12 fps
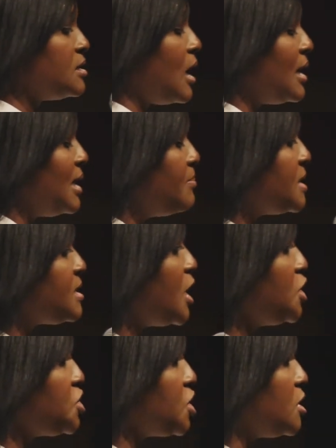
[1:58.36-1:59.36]
in our
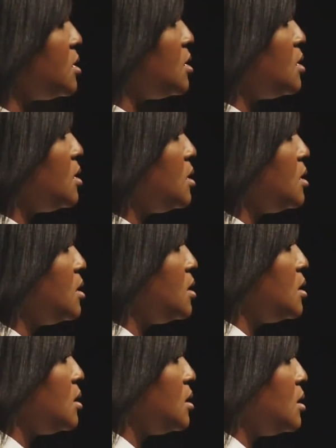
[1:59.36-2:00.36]
limitation,
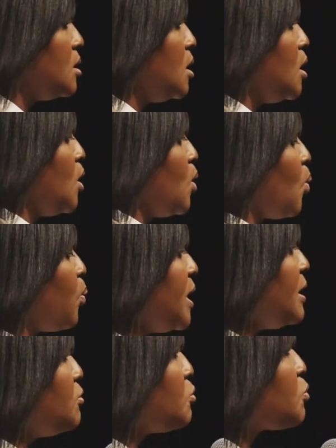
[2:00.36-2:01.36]

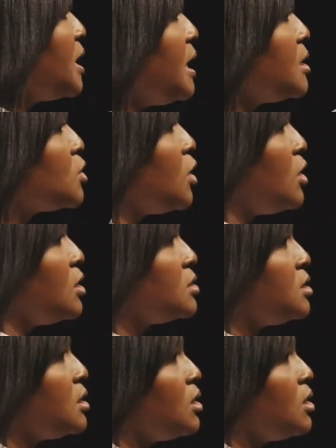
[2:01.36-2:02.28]
we read God